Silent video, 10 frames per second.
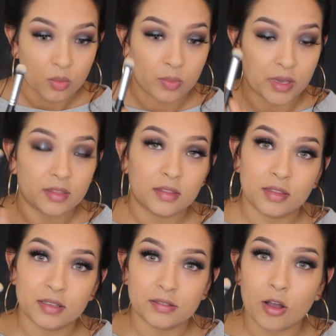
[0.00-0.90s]
with
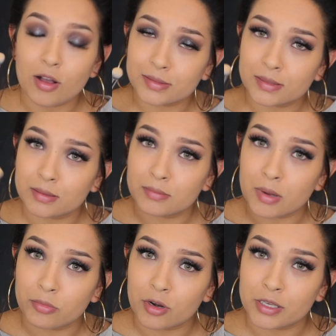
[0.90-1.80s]
this awesome
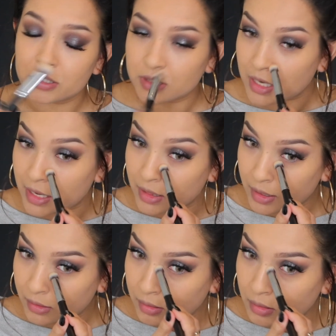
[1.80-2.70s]
brush that I
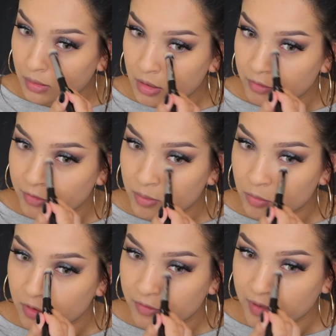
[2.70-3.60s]
like love from
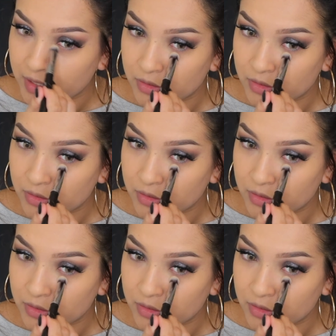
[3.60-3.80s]
Morphe.